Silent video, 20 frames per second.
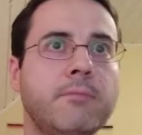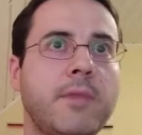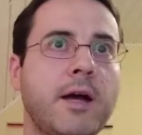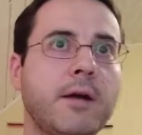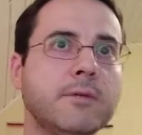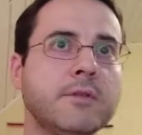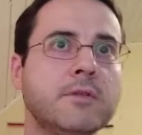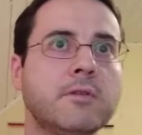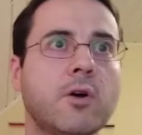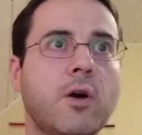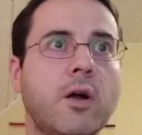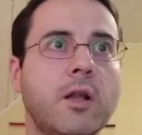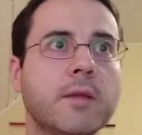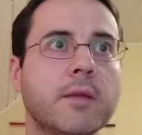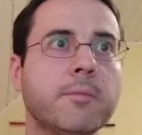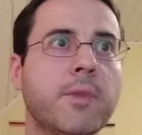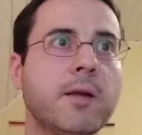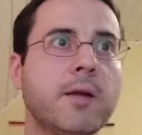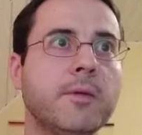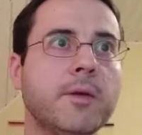I would call
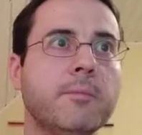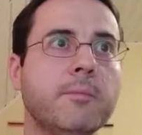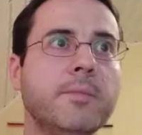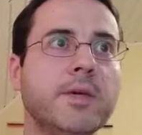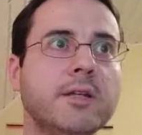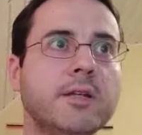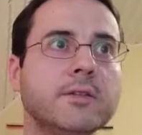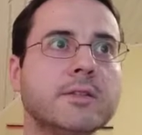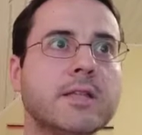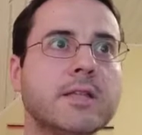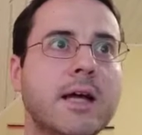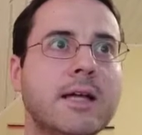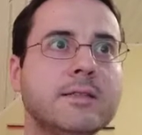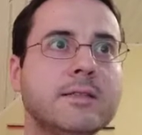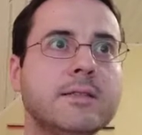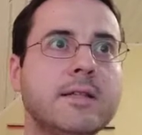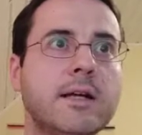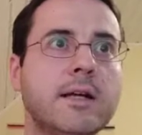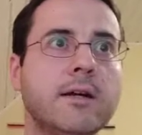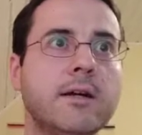it probably a
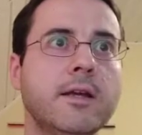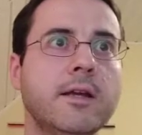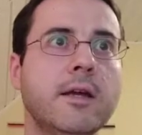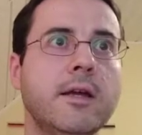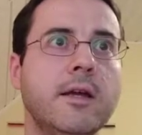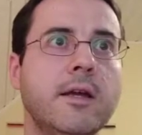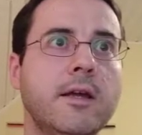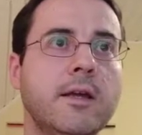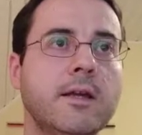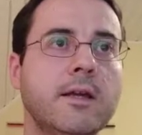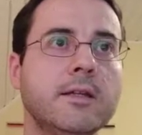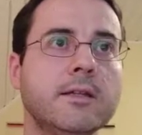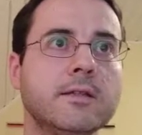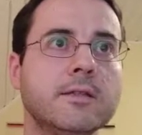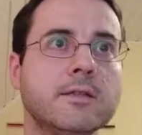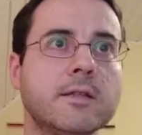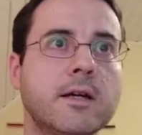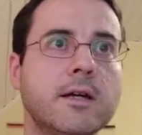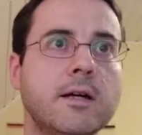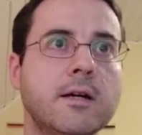middle-sized dairy
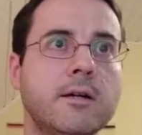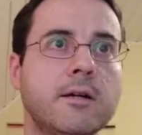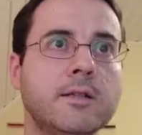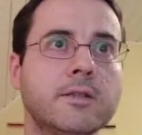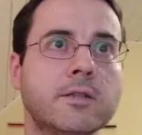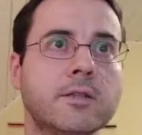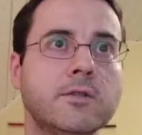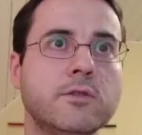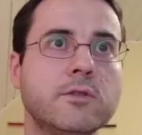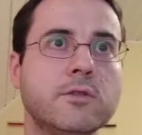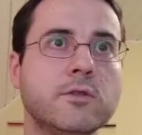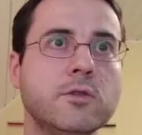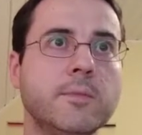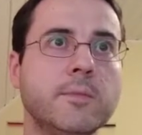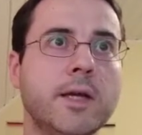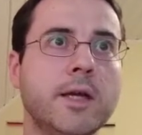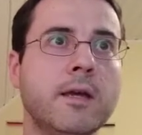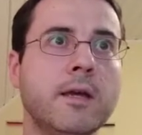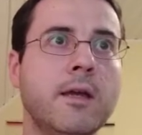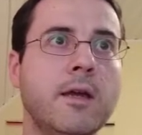is
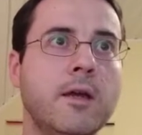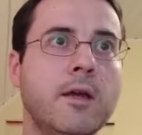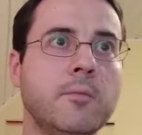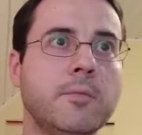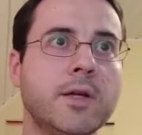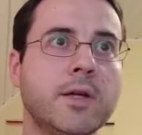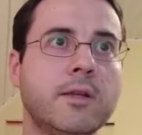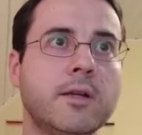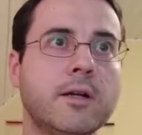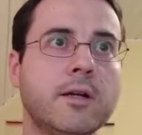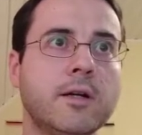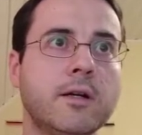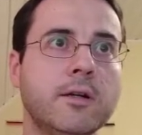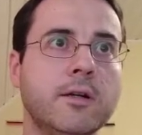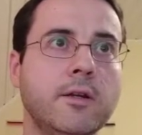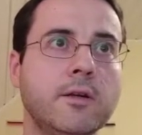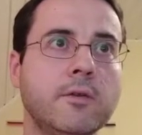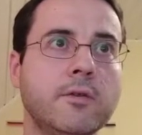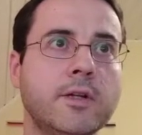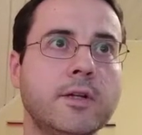consuming. But they're
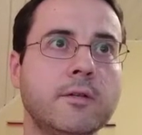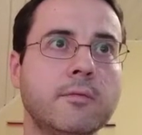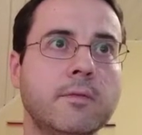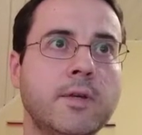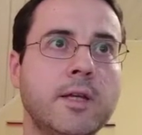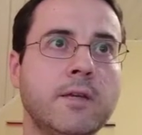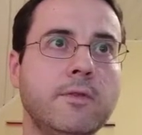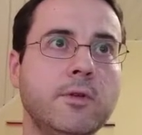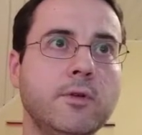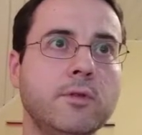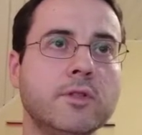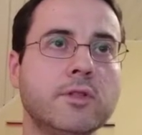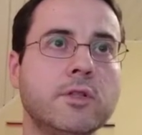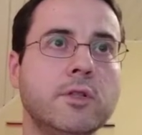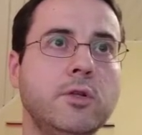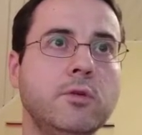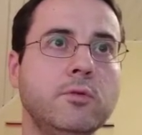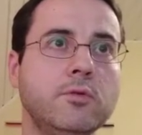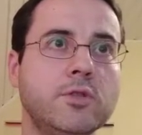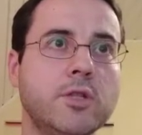giving you this
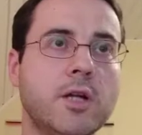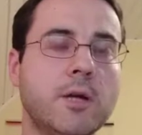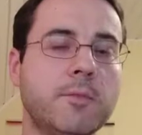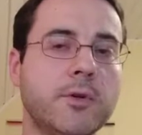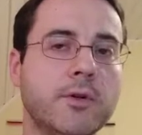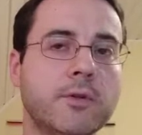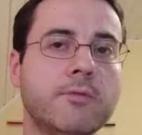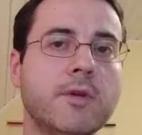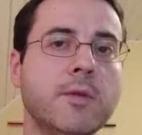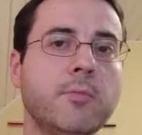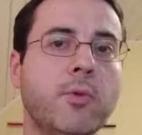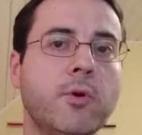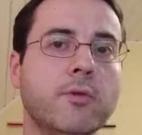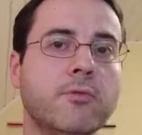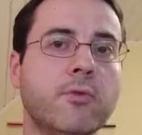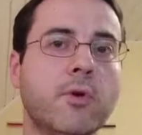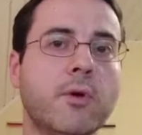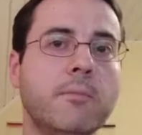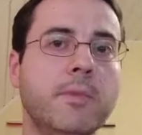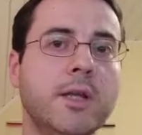huge number,
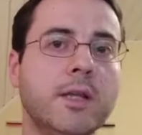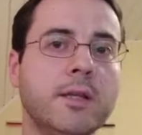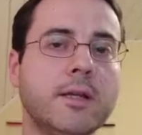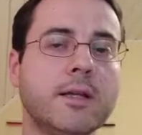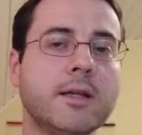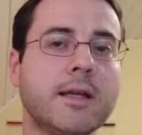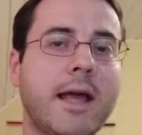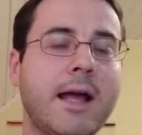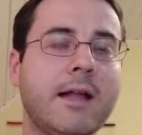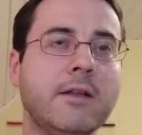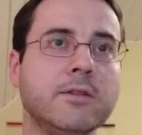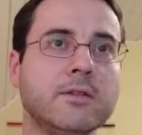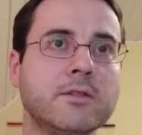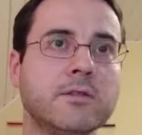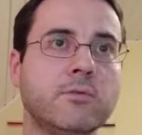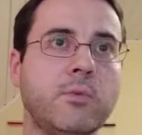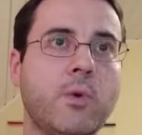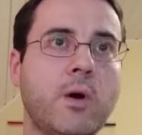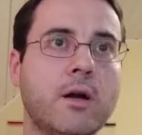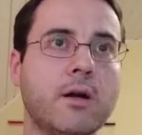3.4 million
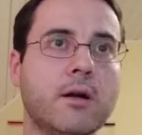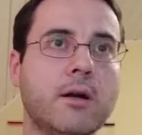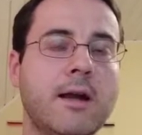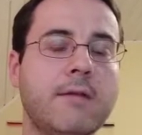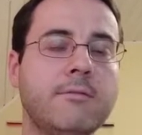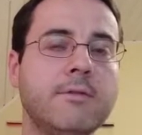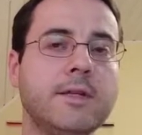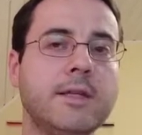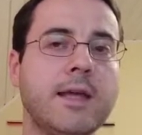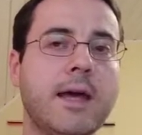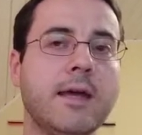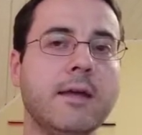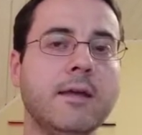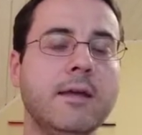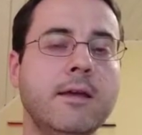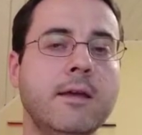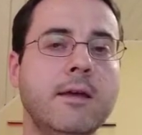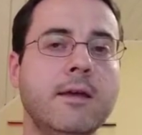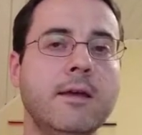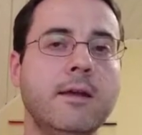gallons of water every day.
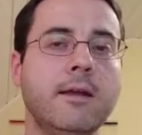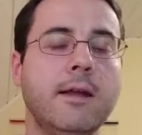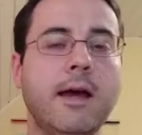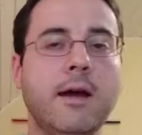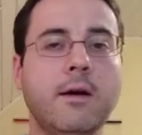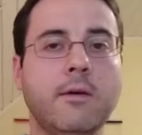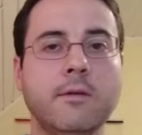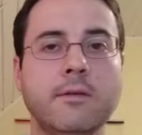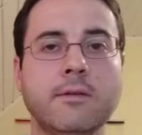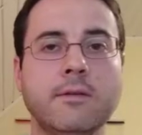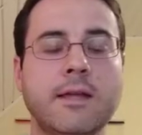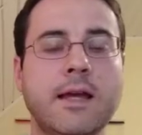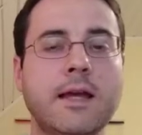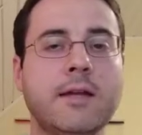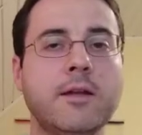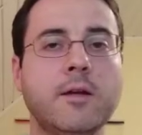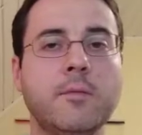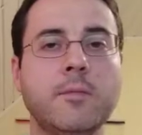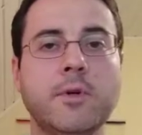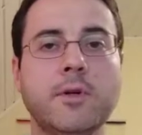Now
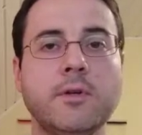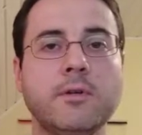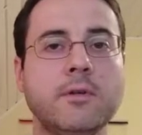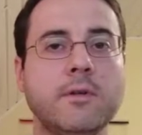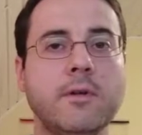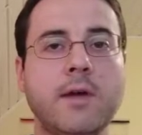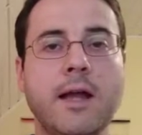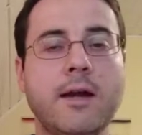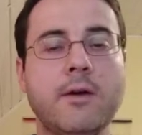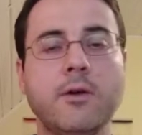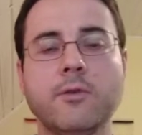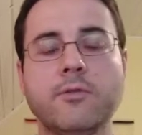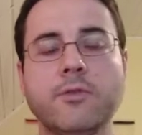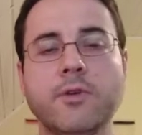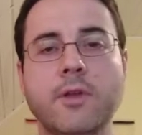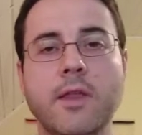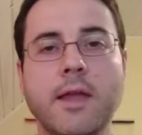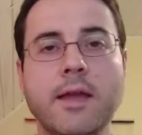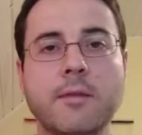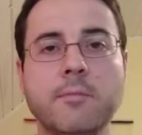that number, I don't know if
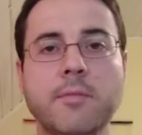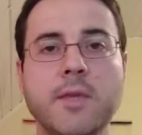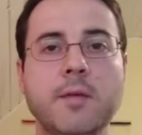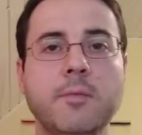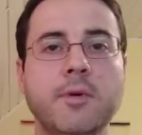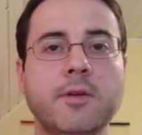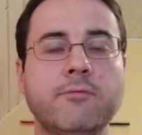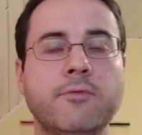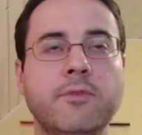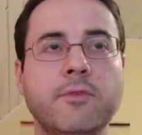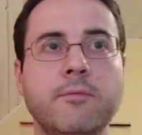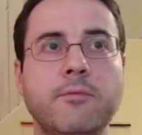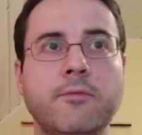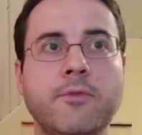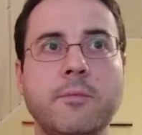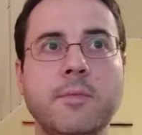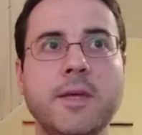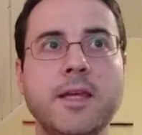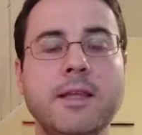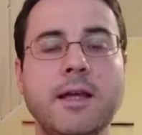you're like me, but
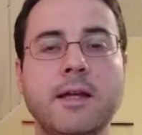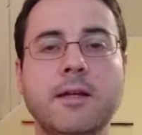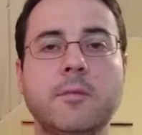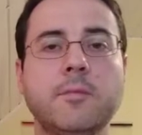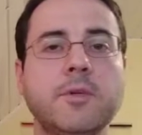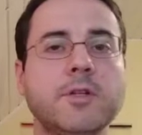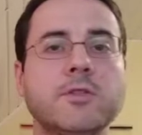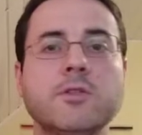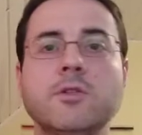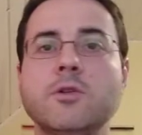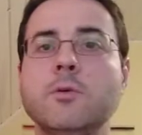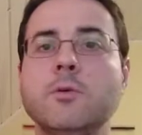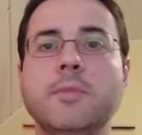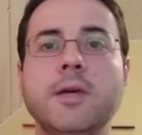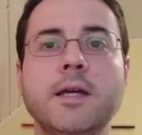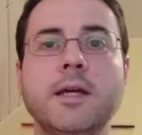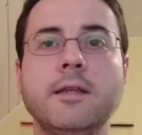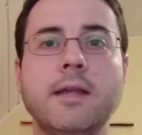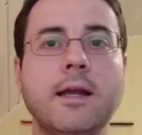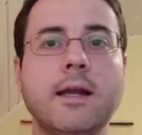for me that number is so
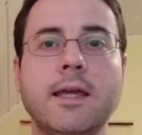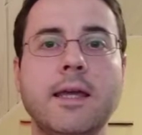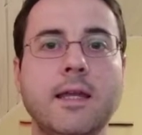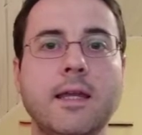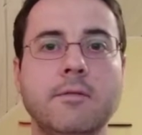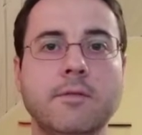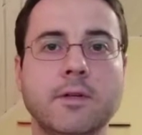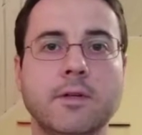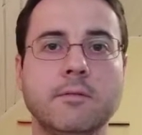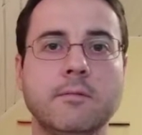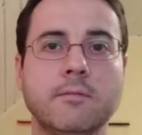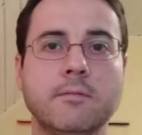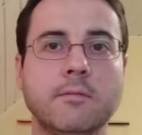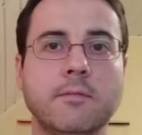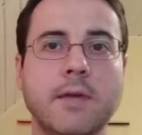big that I can't even